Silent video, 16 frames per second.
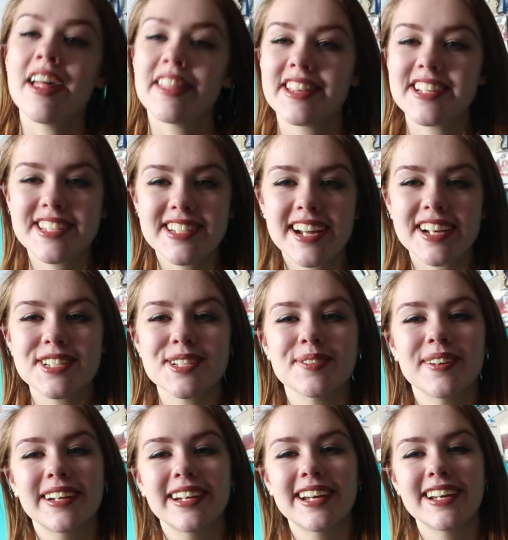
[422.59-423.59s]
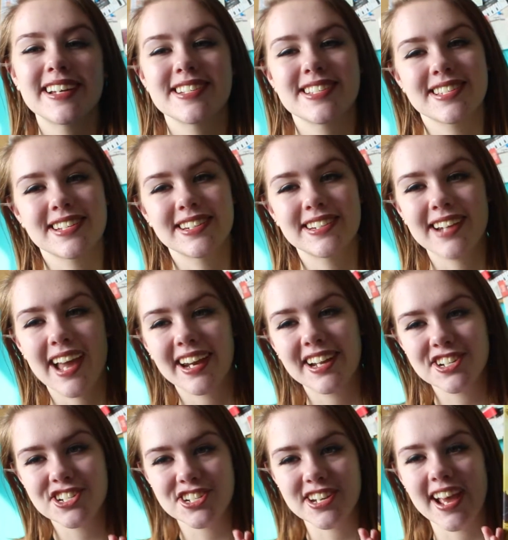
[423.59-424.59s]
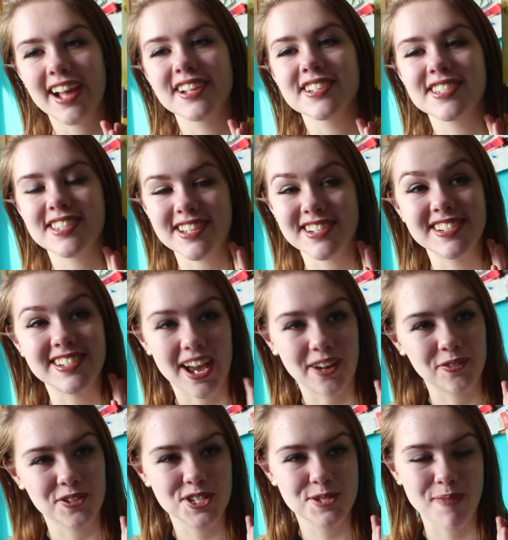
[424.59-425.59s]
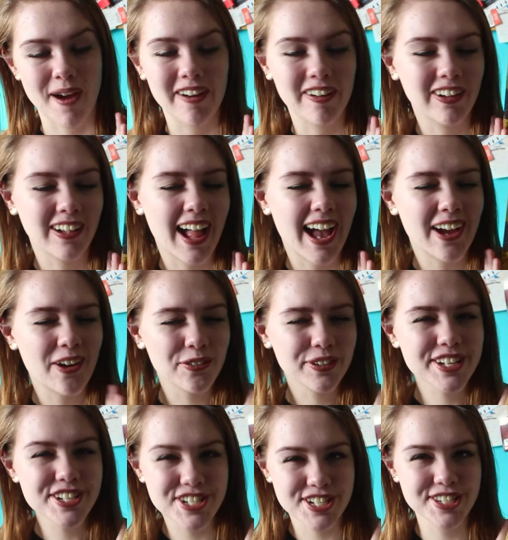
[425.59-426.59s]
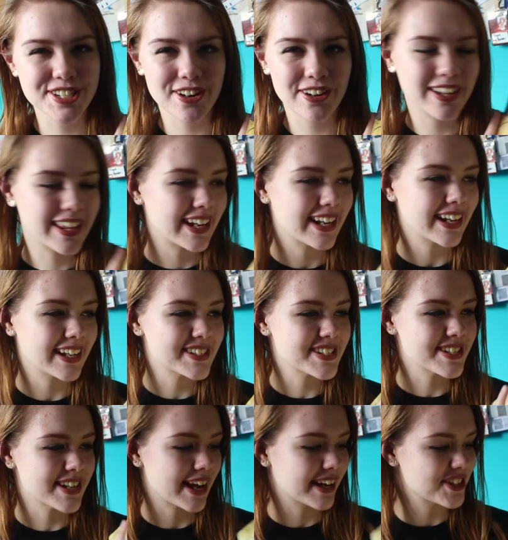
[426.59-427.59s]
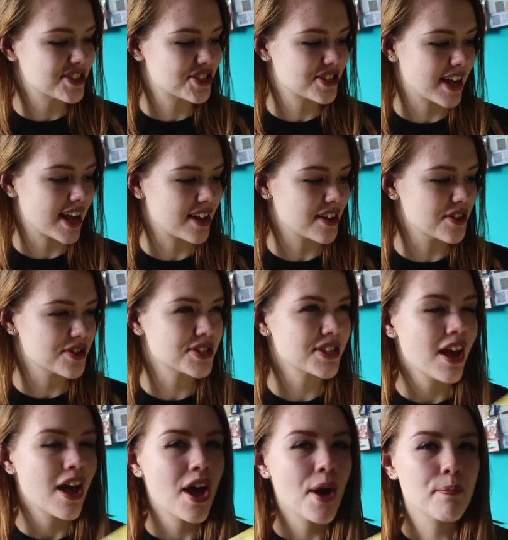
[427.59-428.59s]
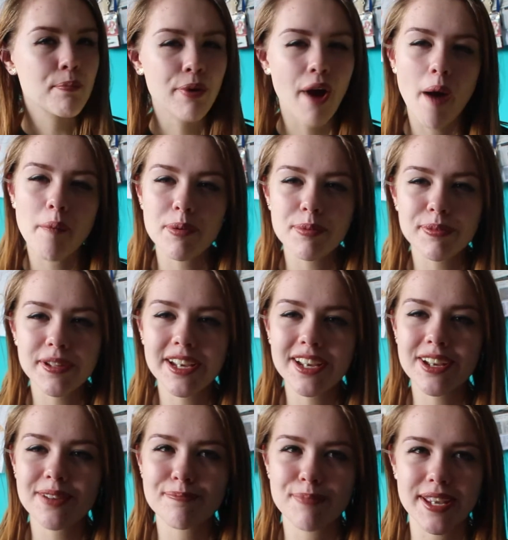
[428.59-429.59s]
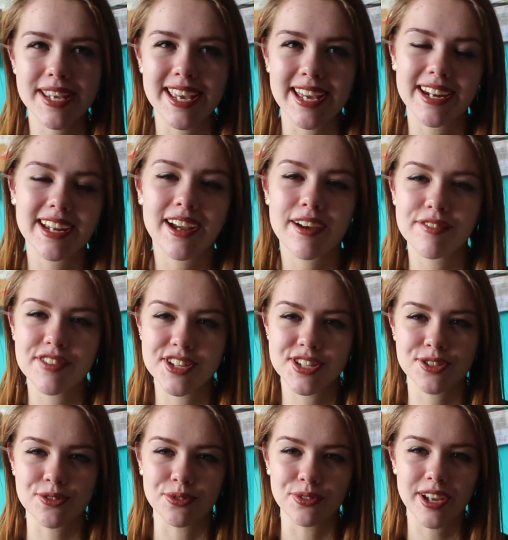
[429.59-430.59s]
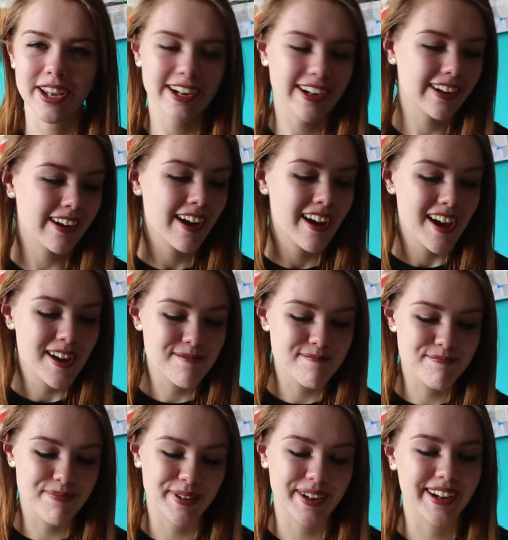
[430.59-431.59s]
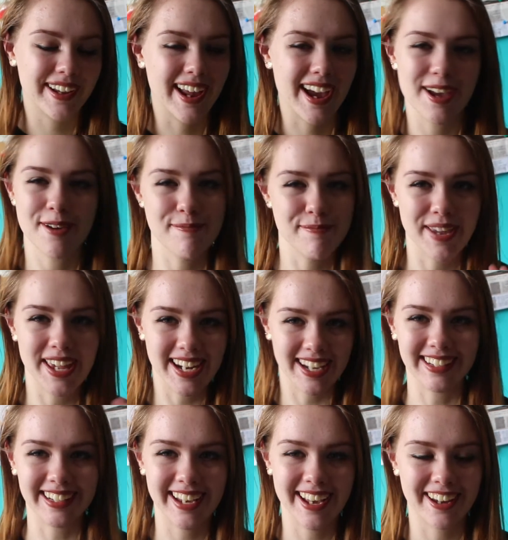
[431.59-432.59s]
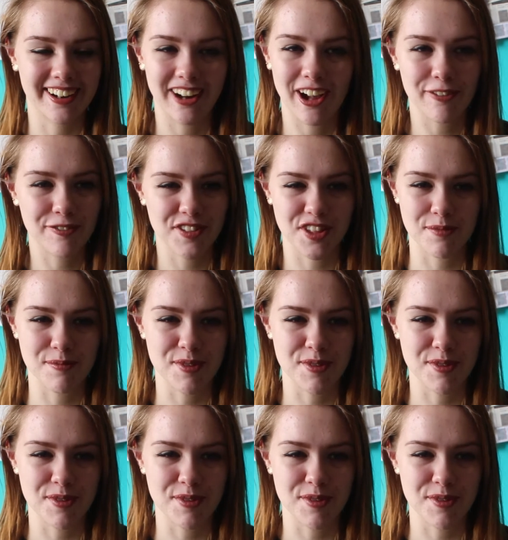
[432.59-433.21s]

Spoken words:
This next one is 9 Inch Nails, The Downward Spiral. I only just started getting into 9 Inch Nails probably beginning of the school year, but I immediately hit it off with their